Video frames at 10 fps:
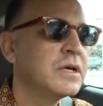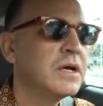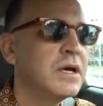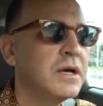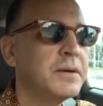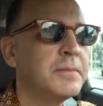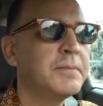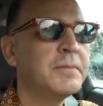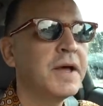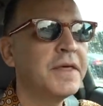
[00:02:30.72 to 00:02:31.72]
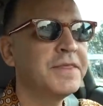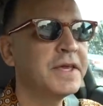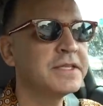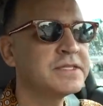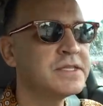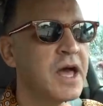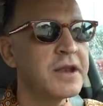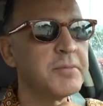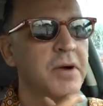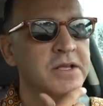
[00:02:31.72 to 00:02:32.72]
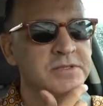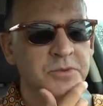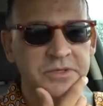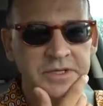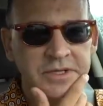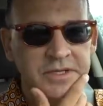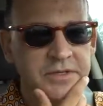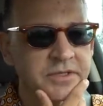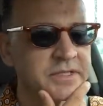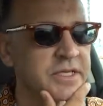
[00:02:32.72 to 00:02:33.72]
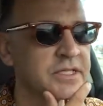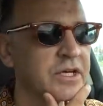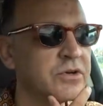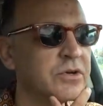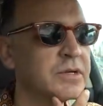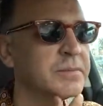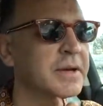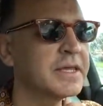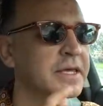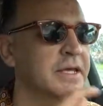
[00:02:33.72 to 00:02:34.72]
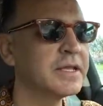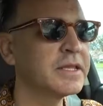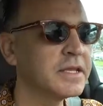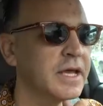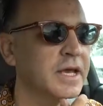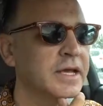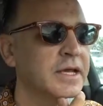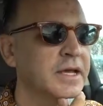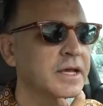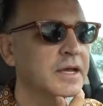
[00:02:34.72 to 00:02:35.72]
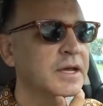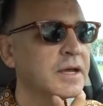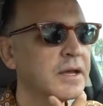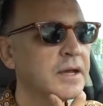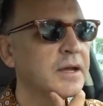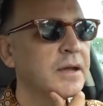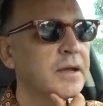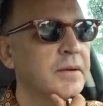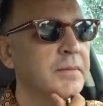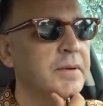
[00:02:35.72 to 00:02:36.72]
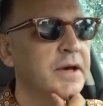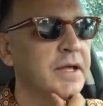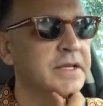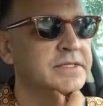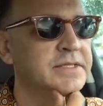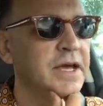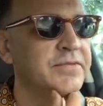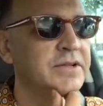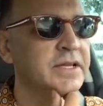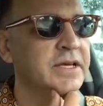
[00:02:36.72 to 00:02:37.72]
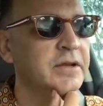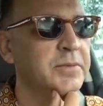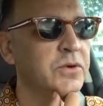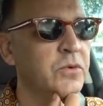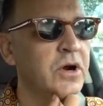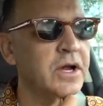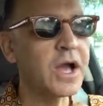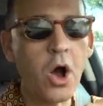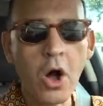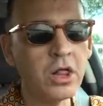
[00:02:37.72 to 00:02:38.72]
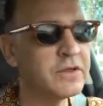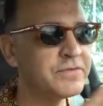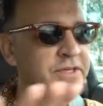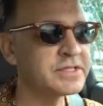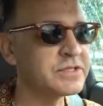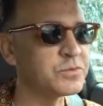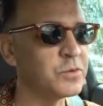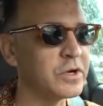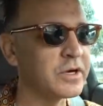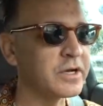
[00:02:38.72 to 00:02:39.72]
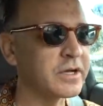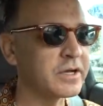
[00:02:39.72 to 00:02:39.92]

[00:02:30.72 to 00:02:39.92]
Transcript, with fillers: Um, I think it's not impossible to hit 600 by the end of the day, but it's definitely going to be work. All of this is work.